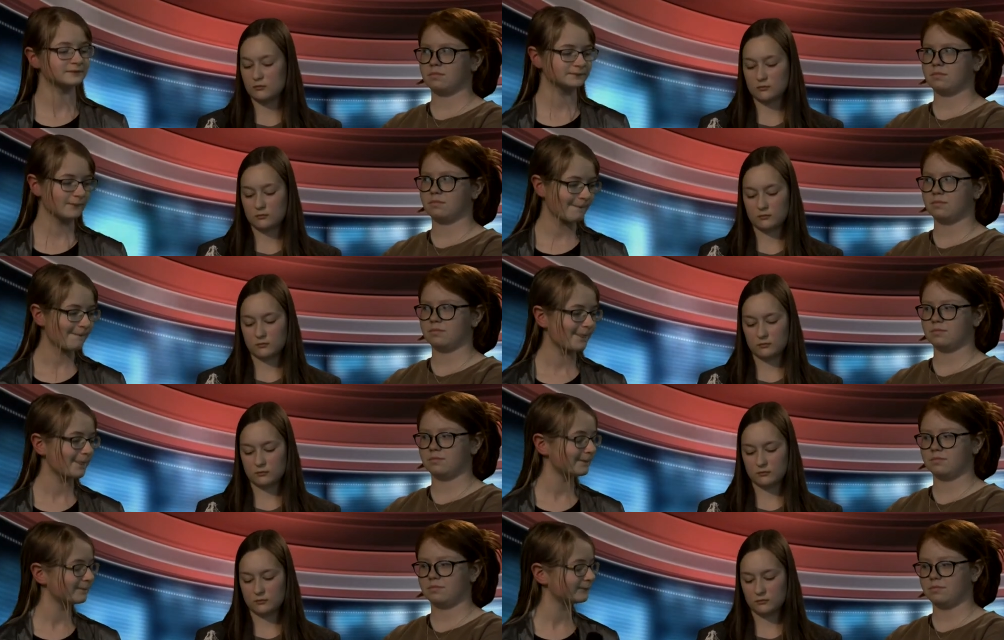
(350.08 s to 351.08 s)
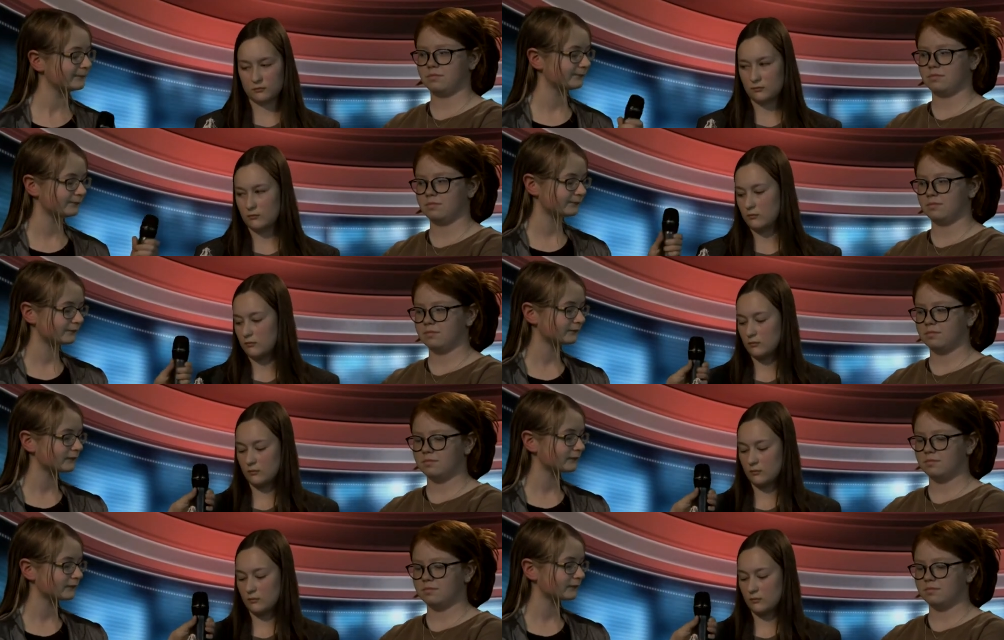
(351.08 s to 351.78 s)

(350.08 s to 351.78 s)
Nobody speaks.